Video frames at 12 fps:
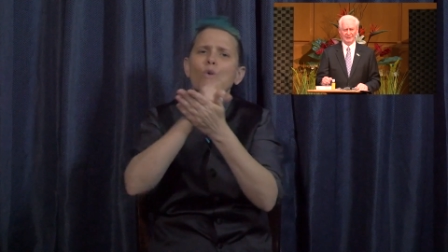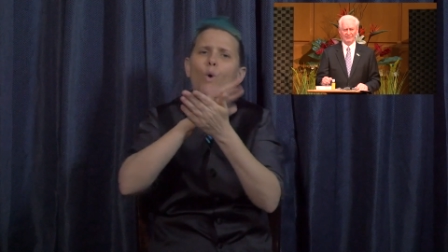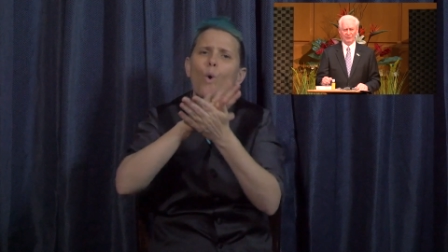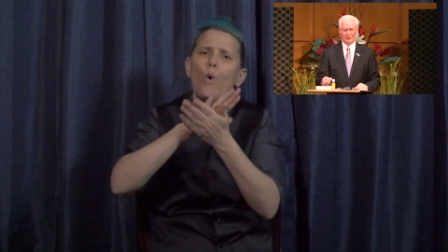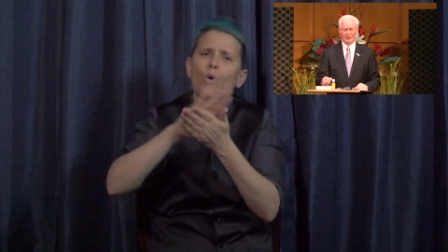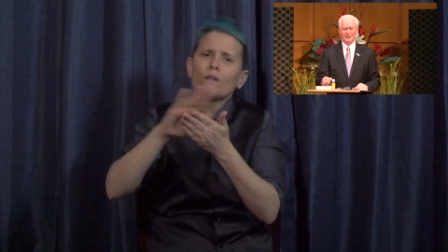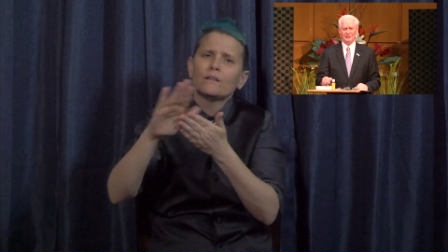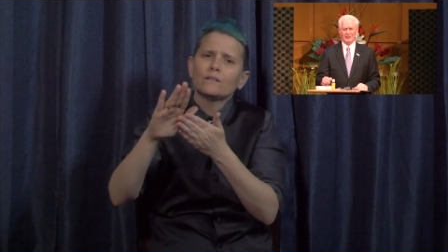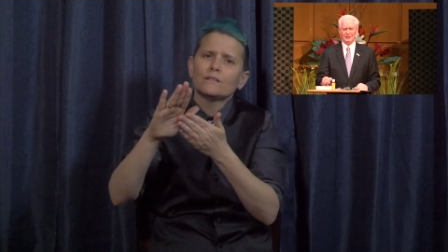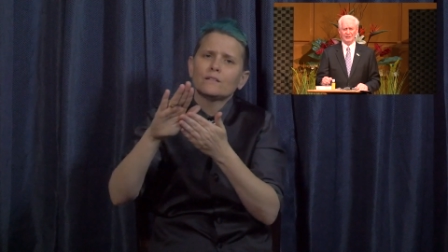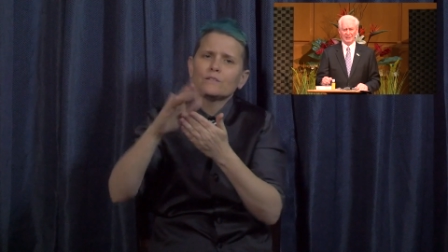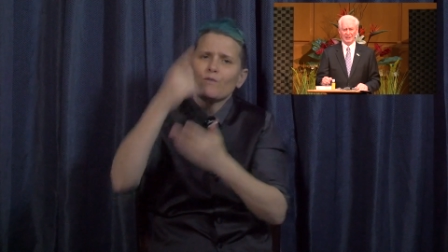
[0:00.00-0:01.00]
For it is
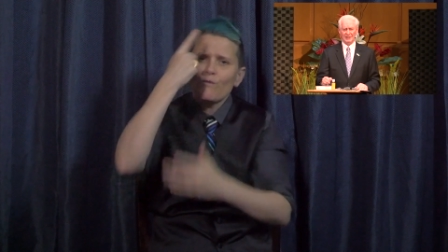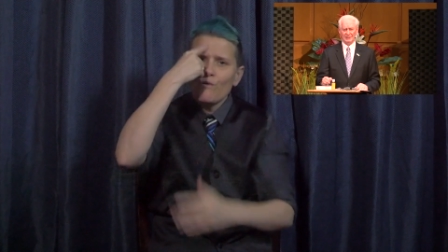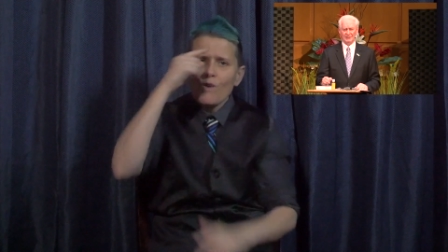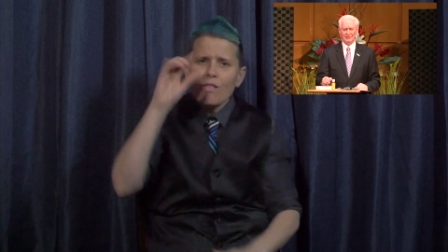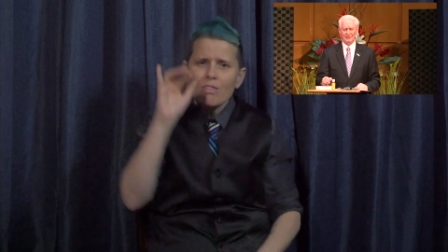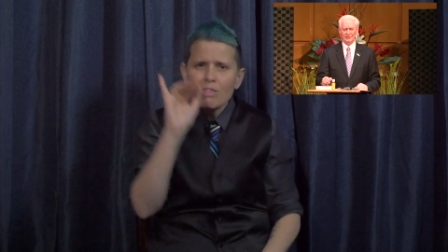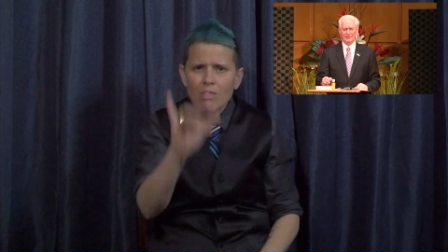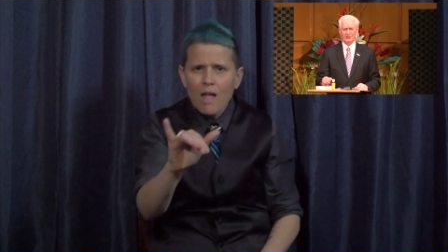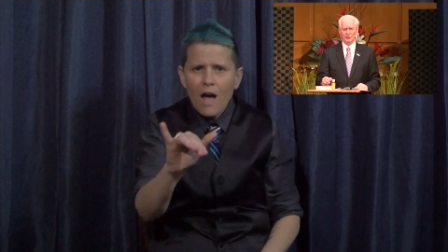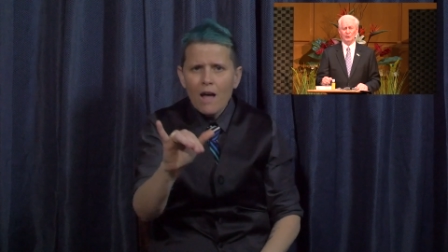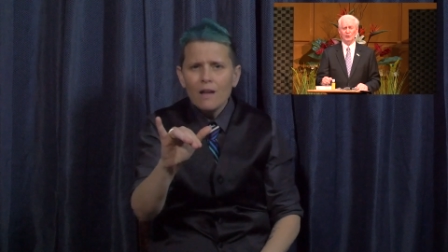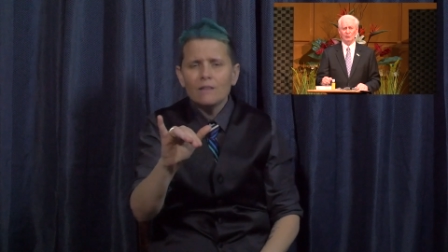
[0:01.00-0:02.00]
indeed
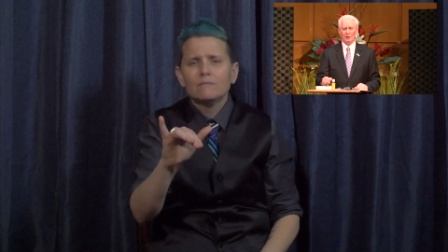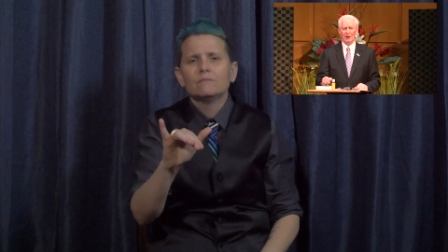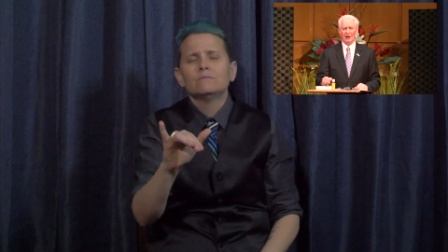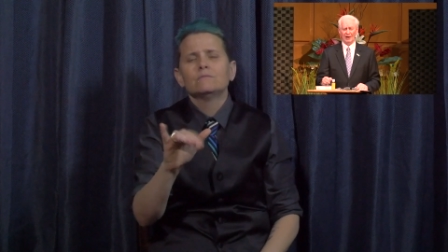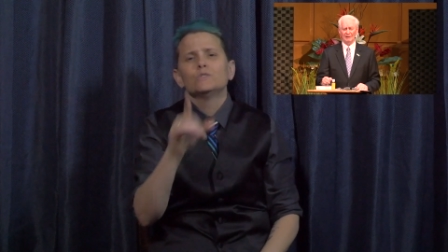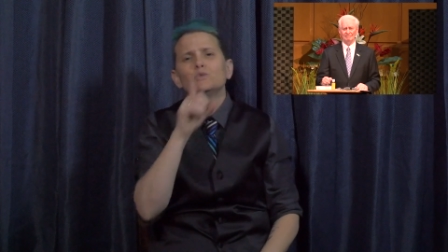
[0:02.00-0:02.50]
who you are.